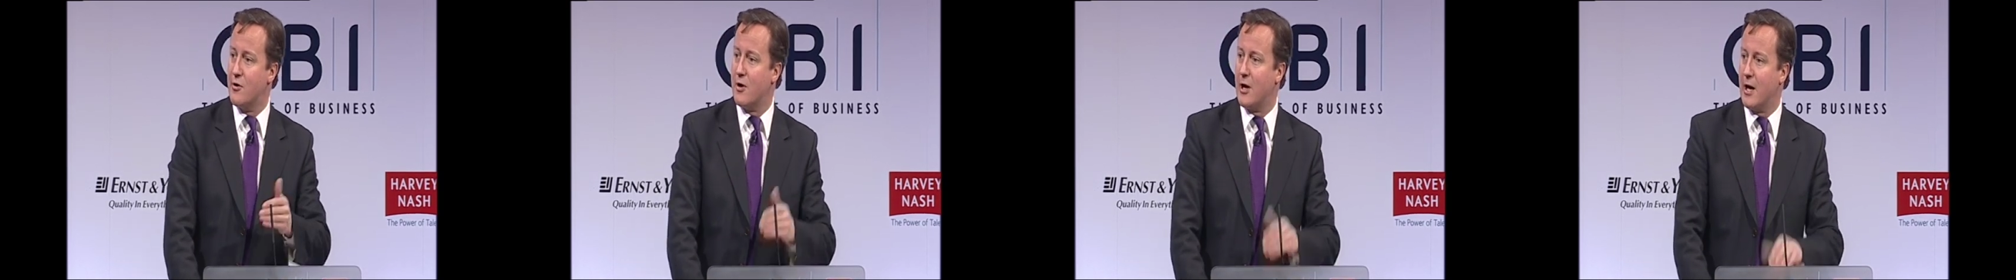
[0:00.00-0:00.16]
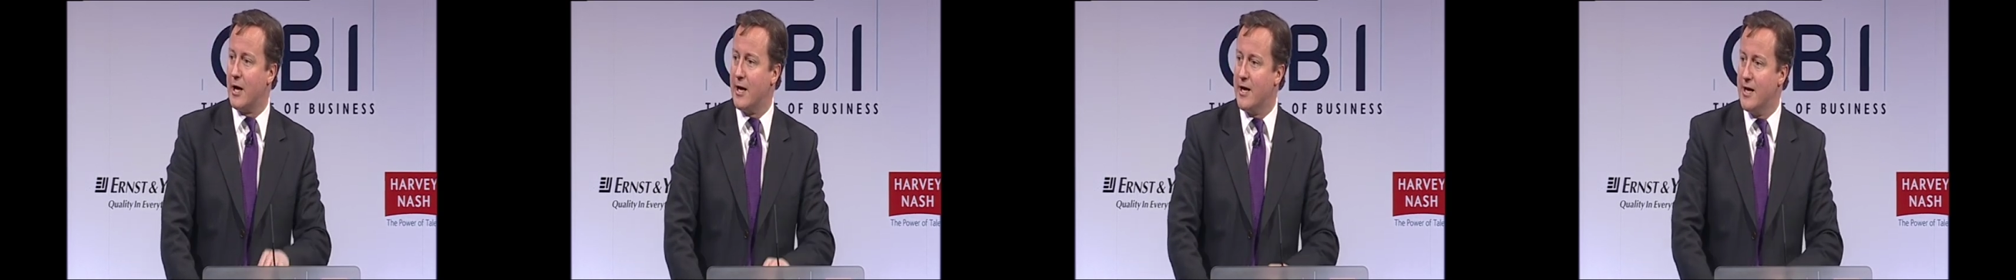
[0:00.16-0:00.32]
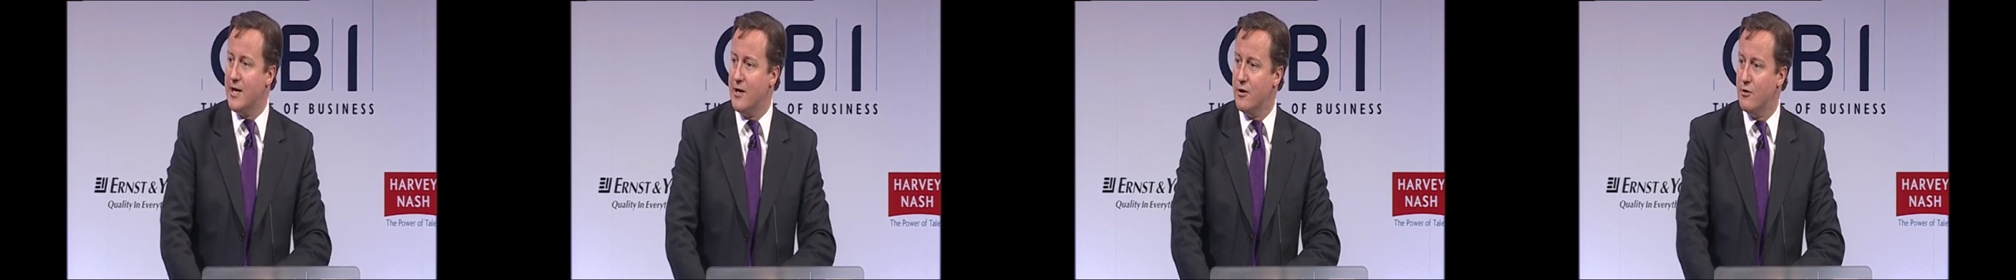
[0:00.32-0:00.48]

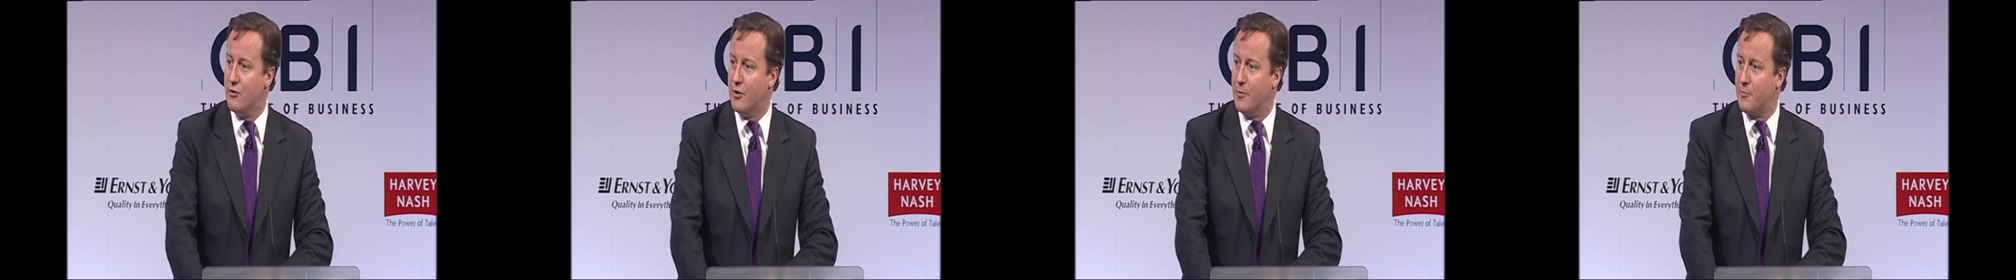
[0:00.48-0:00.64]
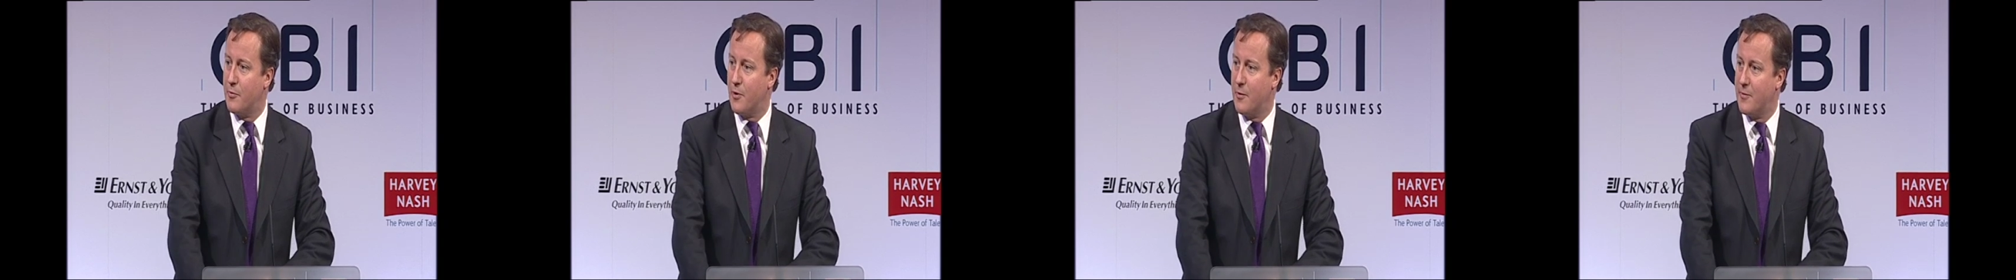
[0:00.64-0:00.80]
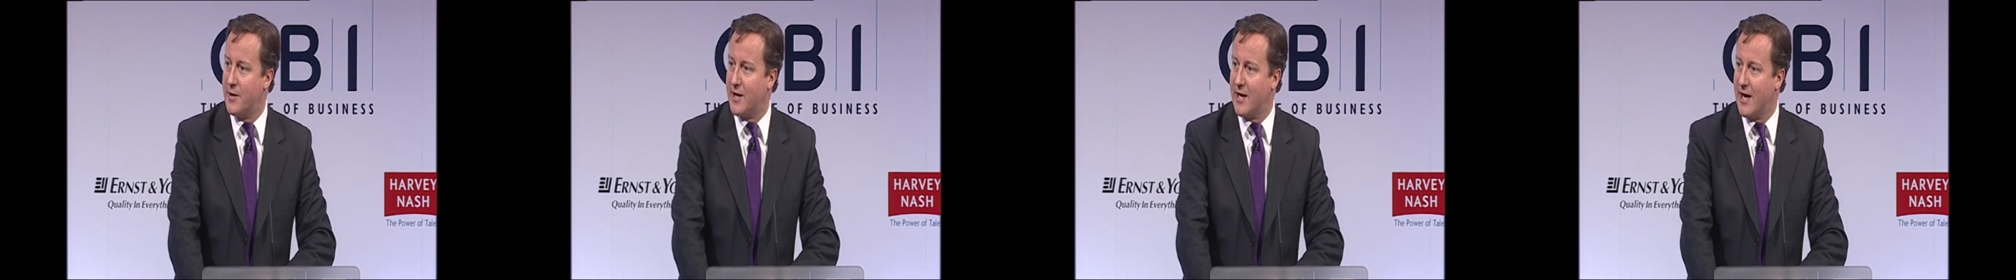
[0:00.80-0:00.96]
clean you could
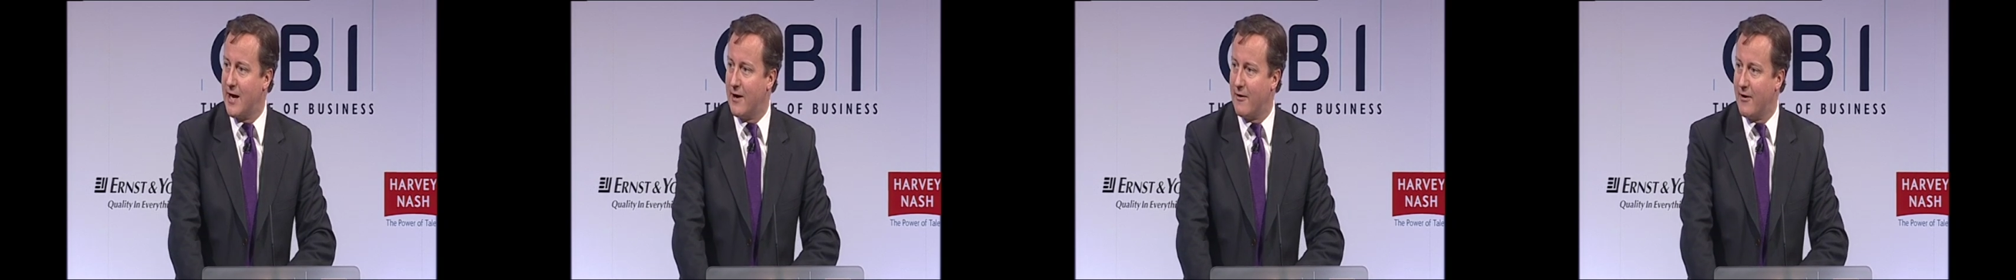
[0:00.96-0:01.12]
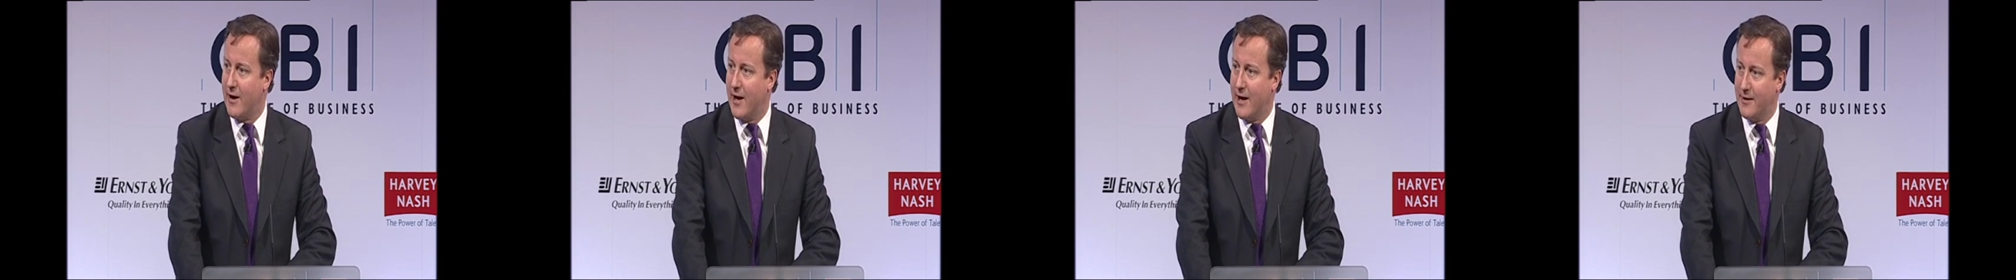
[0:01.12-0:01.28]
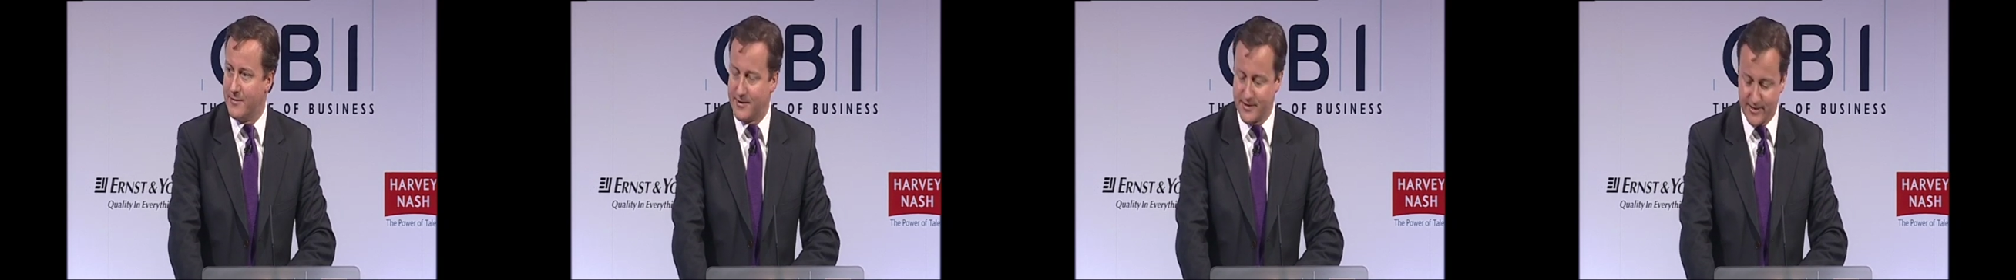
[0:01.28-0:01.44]
probably
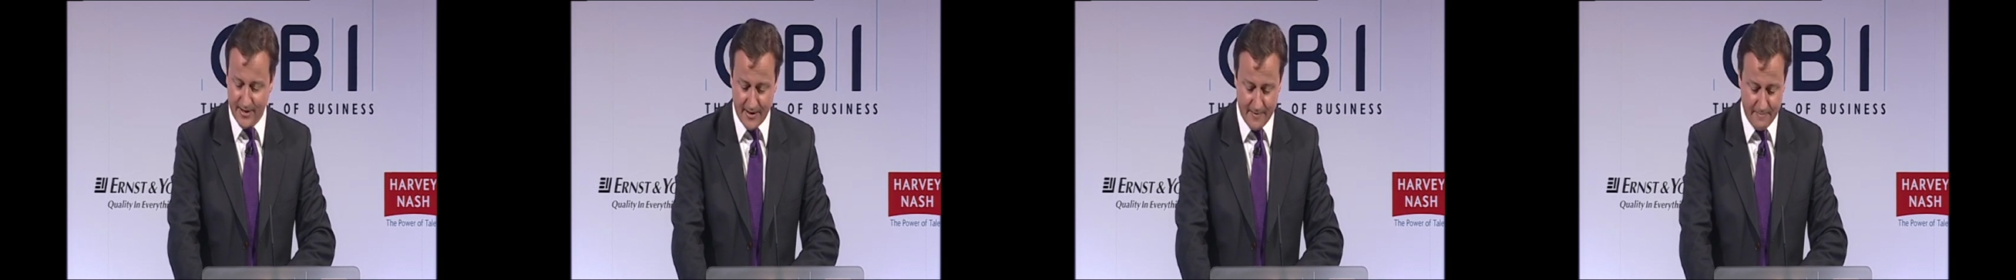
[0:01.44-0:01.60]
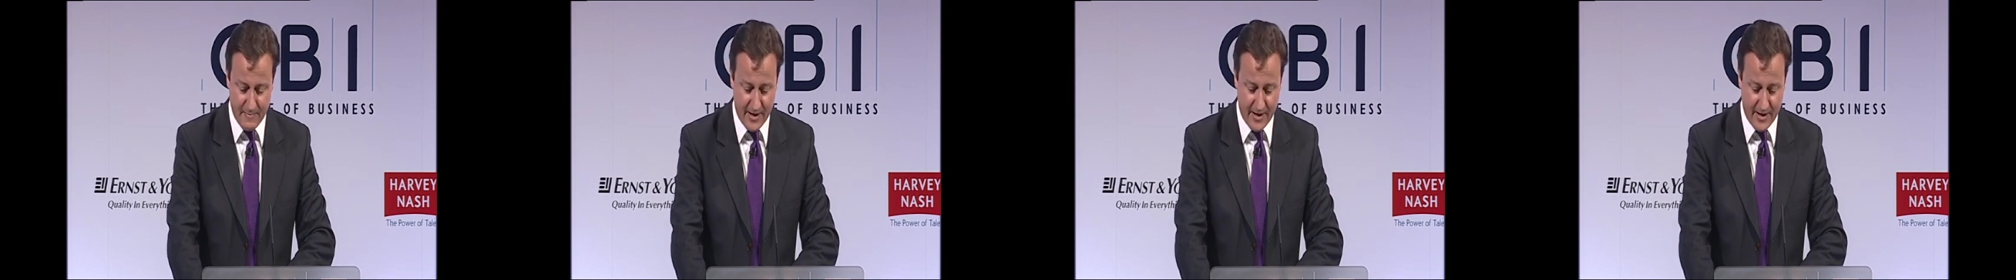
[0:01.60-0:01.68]
carry out